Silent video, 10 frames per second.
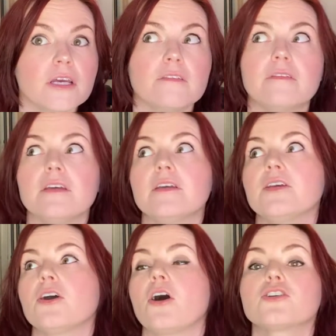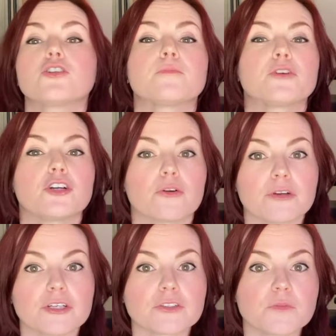the
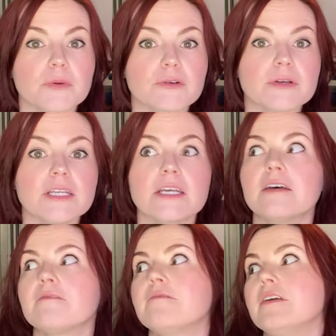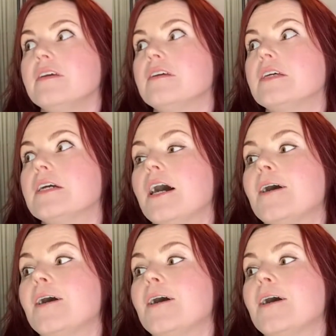entrepreneurial spirit, the